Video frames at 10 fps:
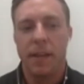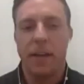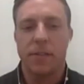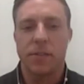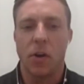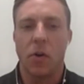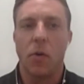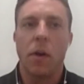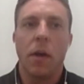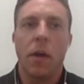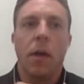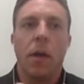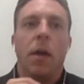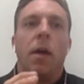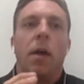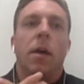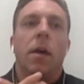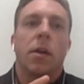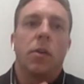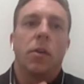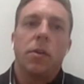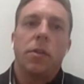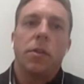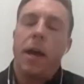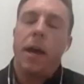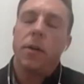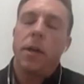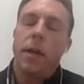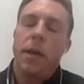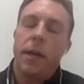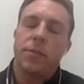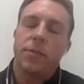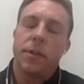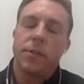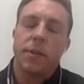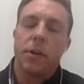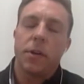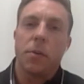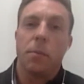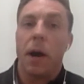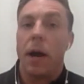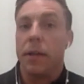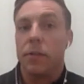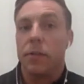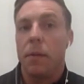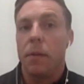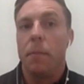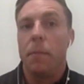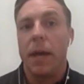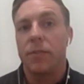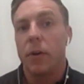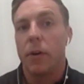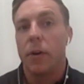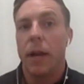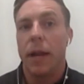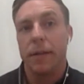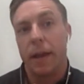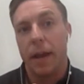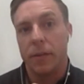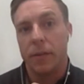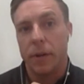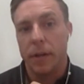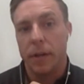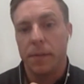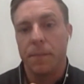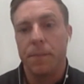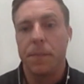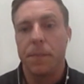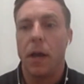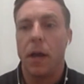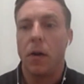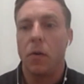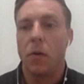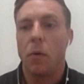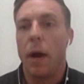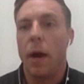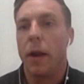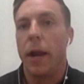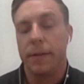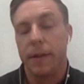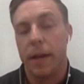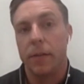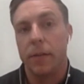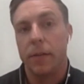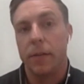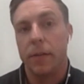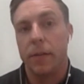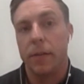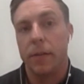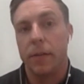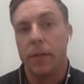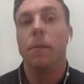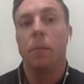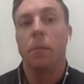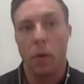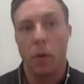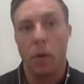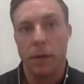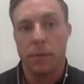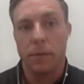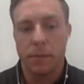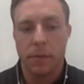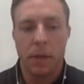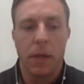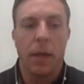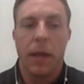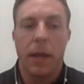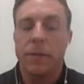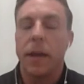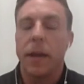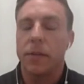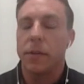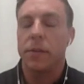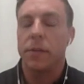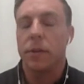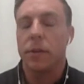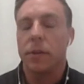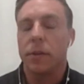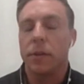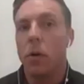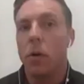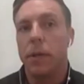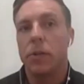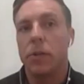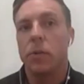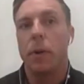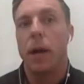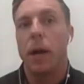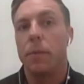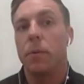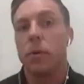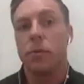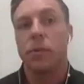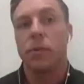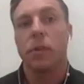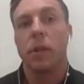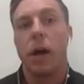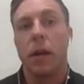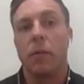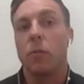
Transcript: So, glutathione, it's considered your body's master antioxidant. Now, why are antioxidants important? Antioxidants are important because your body produces a lot of